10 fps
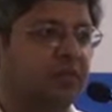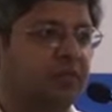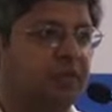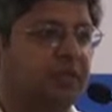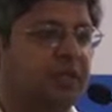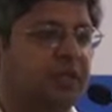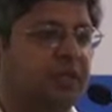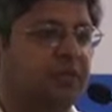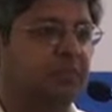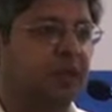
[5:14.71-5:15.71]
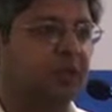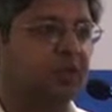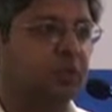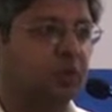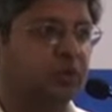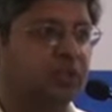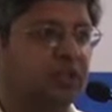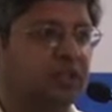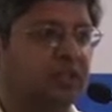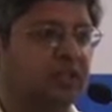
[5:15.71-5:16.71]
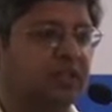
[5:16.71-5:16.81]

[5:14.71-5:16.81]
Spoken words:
February, March 03,